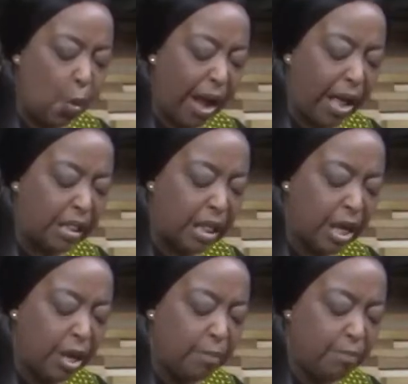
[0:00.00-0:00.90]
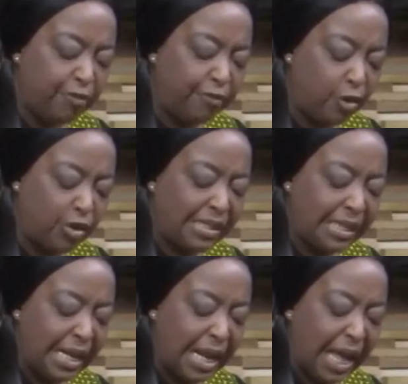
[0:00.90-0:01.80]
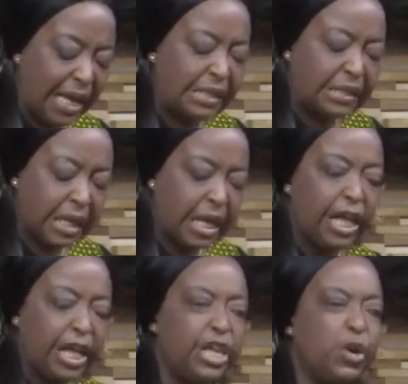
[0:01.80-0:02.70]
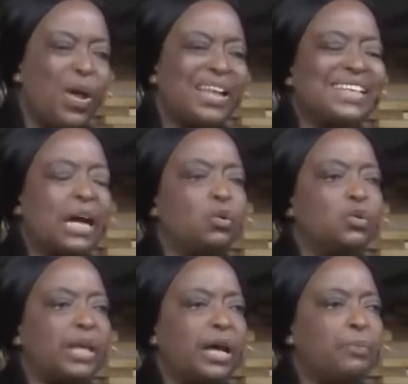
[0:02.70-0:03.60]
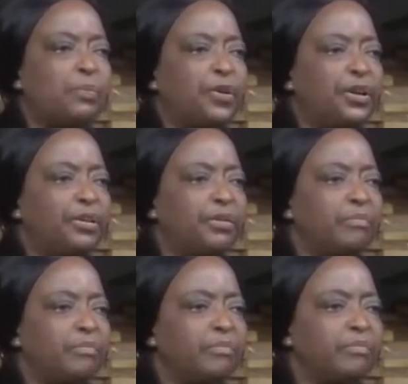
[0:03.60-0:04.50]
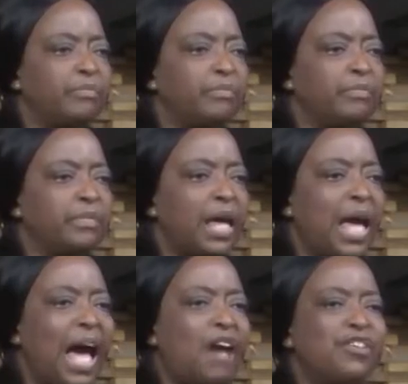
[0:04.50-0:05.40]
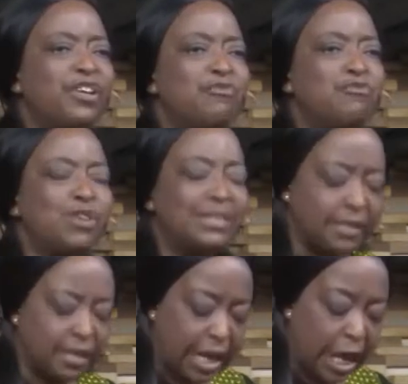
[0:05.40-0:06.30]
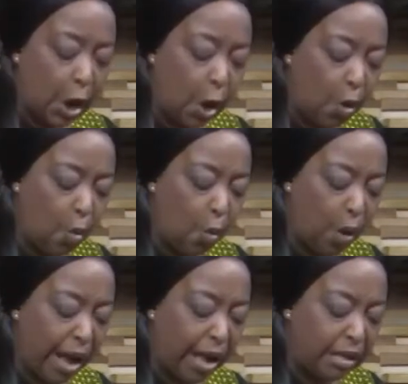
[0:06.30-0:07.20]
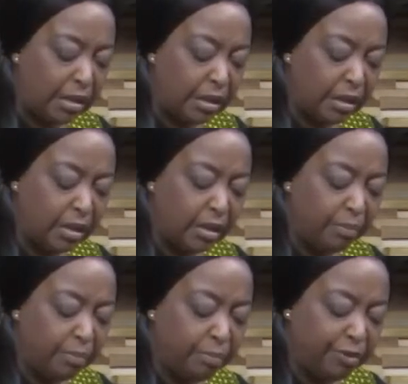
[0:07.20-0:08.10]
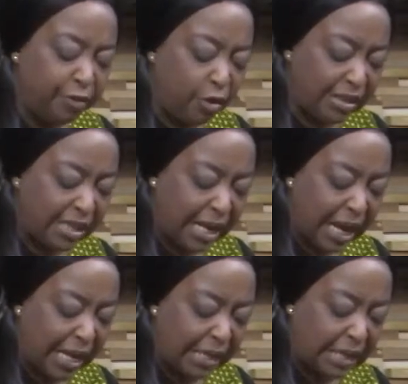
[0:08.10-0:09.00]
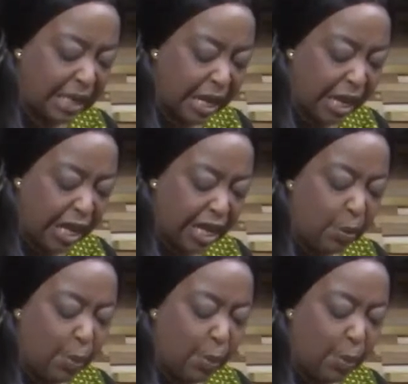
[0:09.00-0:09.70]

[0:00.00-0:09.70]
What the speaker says: while before daylight, he went out and prayed. Having risen a long while before daylight, he